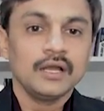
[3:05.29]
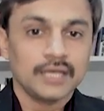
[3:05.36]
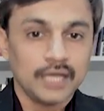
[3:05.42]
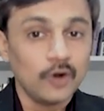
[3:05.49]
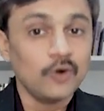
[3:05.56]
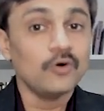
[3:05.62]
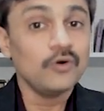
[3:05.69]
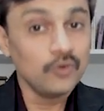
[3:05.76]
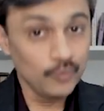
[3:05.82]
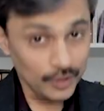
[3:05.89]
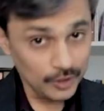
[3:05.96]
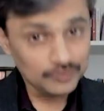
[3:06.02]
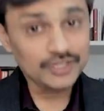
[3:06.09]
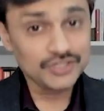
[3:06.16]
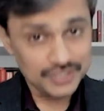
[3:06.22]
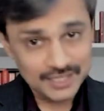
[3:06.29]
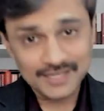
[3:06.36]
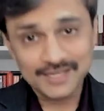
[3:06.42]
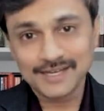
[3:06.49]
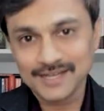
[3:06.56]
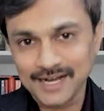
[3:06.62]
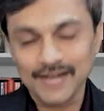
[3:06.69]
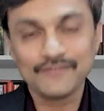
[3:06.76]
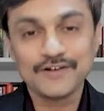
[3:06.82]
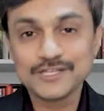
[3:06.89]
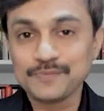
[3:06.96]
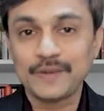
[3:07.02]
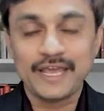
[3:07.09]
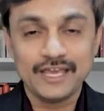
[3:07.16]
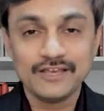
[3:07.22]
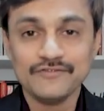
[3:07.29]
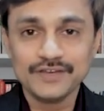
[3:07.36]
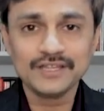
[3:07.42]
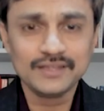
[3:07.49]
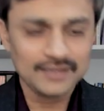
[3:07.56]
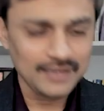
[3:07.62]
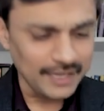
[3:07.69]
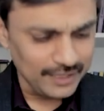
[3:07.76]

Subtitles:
Now, one of the trick I was playing with,